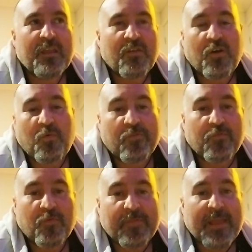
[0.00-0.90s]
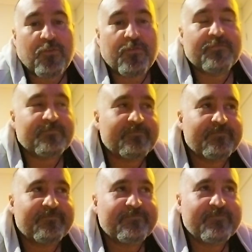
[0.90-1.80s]
Oh, I want to do what they do.
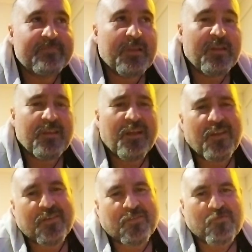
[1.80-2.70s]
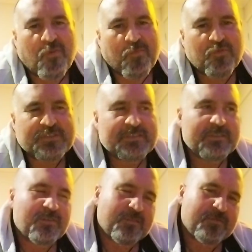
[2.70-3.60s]
I could ride a pushy and I